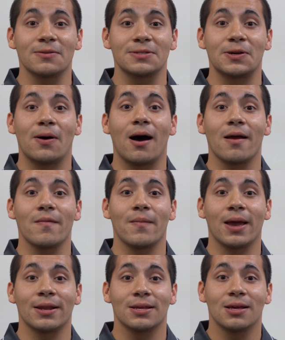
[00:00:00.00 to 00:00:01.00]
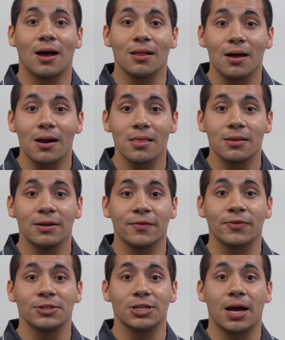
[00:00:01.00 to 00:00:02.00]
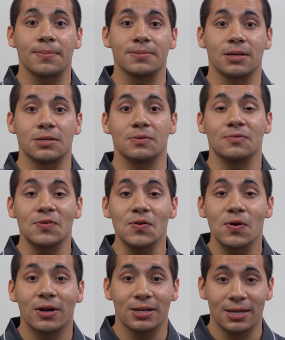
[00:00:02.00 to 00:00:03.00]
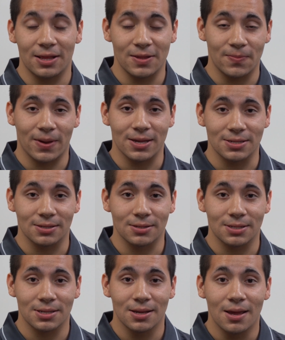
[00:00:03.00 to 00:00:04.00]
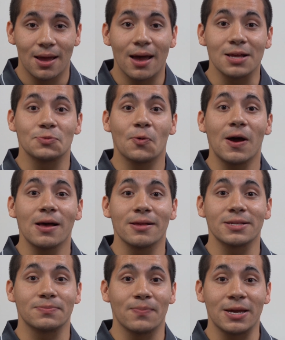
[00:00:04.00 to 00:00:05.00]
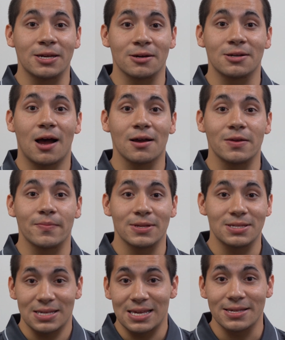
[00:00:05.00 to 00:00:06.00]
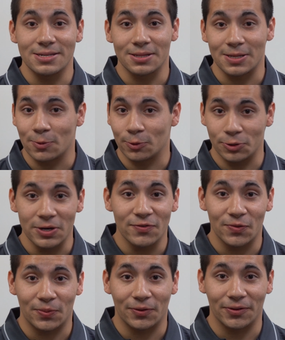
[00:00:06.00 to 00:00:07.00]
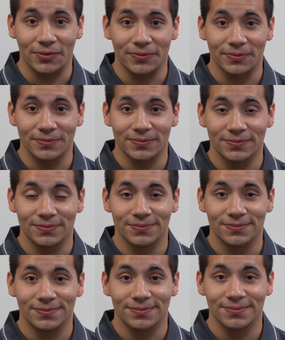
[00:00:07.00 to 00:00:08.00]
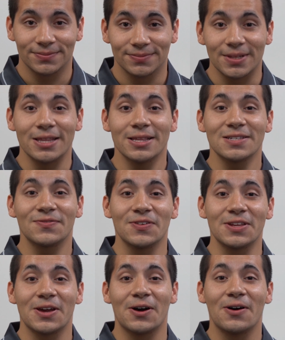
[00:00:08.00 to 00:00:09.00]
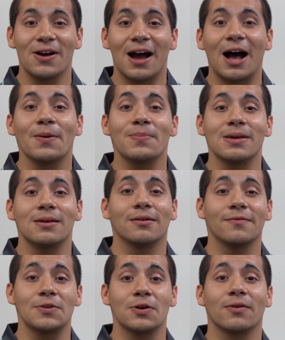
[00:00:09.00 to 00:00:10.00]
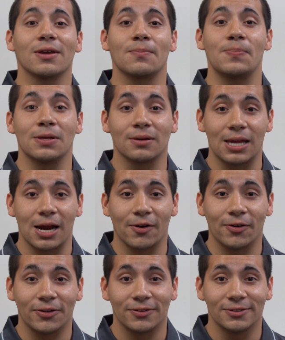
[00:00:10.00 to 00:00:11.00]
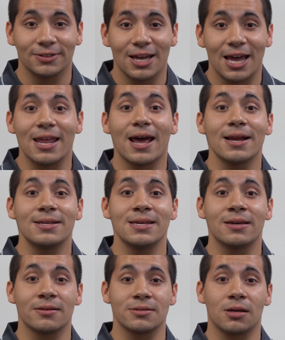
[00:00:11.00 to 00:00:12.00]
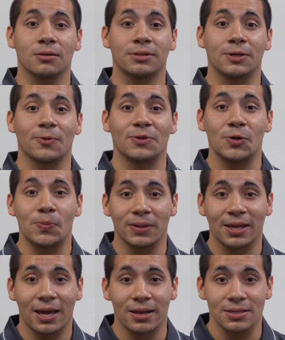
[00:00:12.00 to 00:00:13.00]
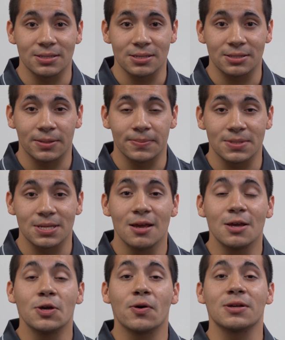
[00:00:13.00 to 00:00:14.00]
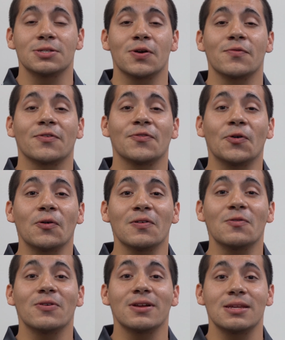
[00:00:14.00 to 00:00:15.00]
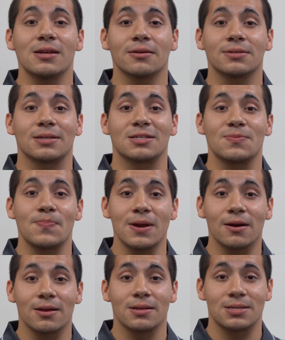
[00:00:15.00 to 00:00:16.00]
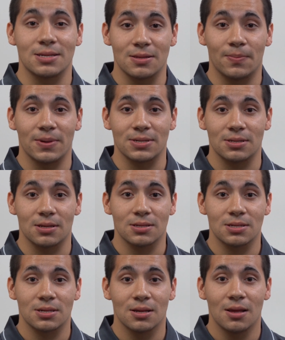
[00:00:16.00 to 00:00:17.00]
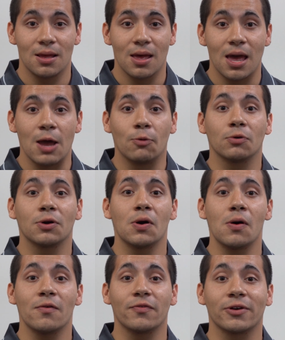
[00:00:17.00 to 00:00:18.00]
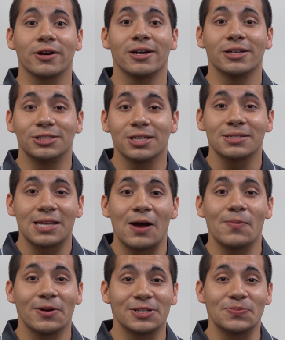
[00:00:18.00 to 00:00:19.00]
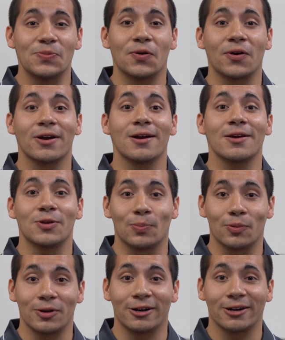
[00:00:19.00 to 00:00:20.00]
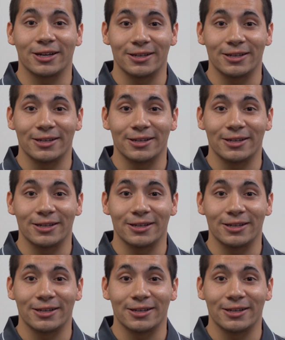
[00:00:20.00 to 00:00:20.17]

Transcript: also automate a lot of the different jobs that you do on a daily basis, as well as make your documents easily retrievable. In this video, I'll be interviewing Bill Carroll, an IT consultant with Duplicating Systems who has over 41 years experience in the business, and we'll go over just how much more your printer